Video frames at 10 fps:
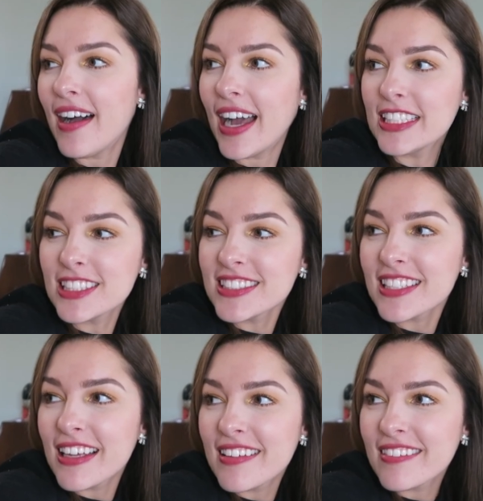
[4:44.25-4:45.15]
I just
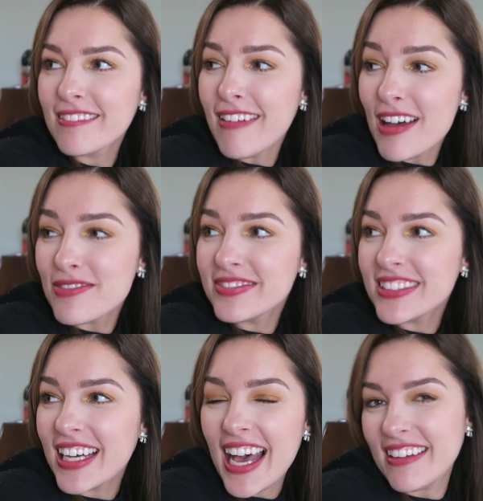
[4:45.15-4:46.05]
love
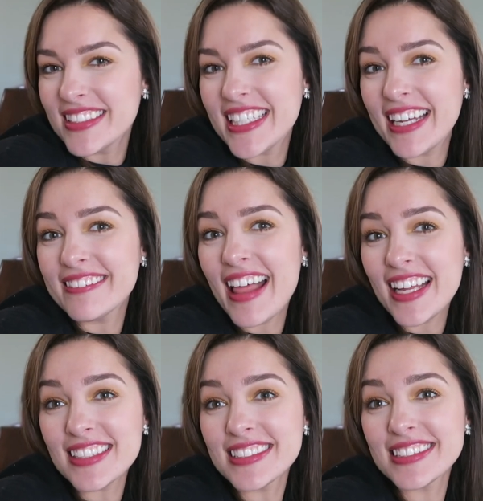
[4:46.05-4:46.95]
the holiday
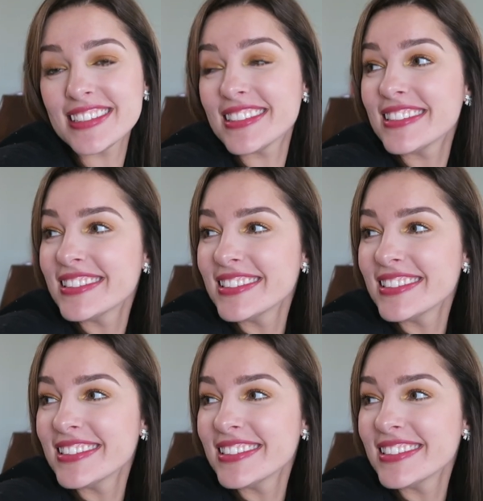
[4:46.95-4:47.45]
lights.